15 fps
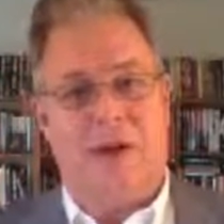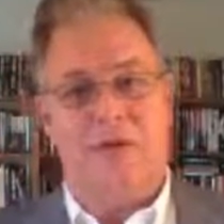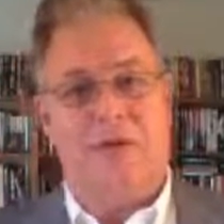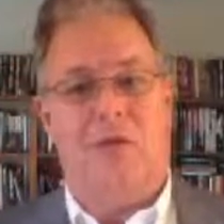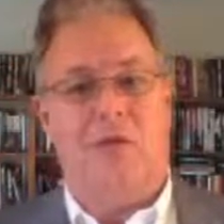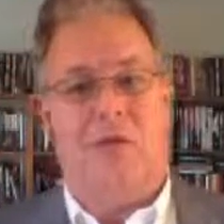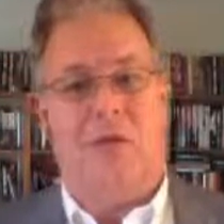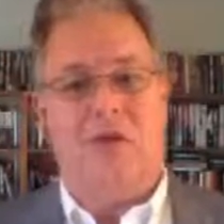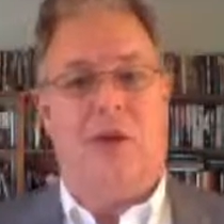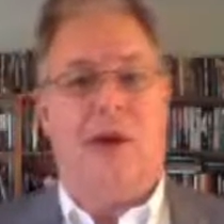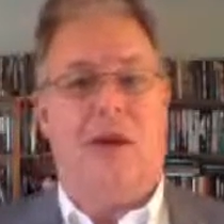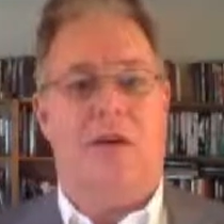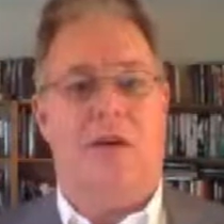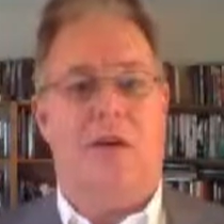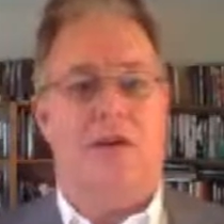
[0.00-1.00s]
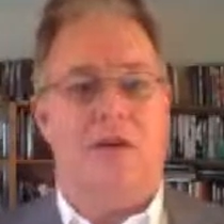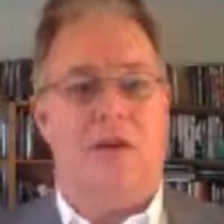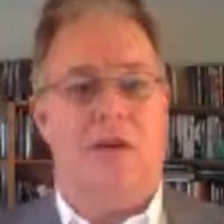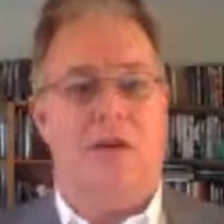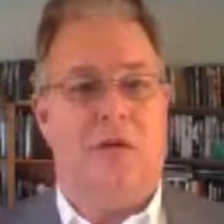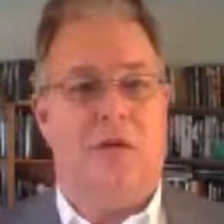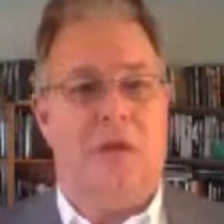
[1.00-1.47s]
Lots of cool tech
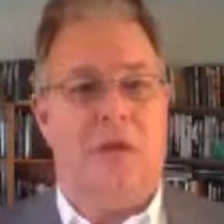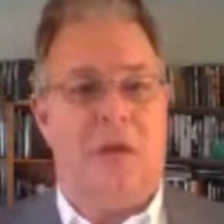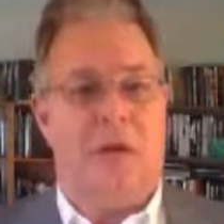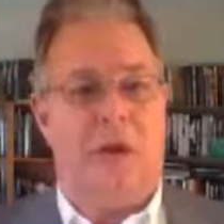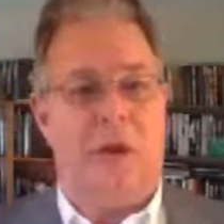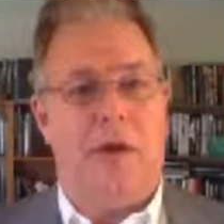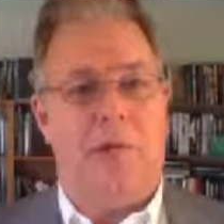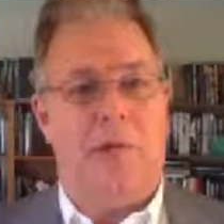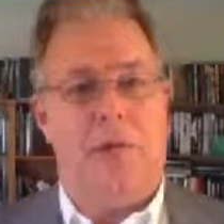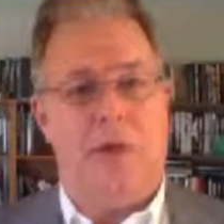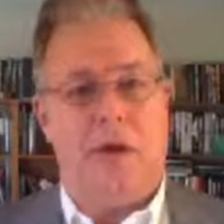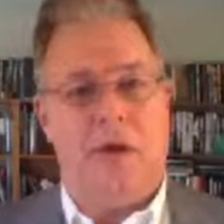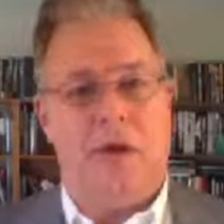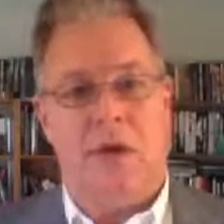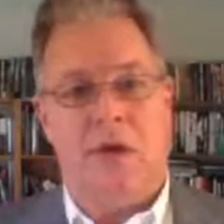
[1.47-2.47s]
in their campaign.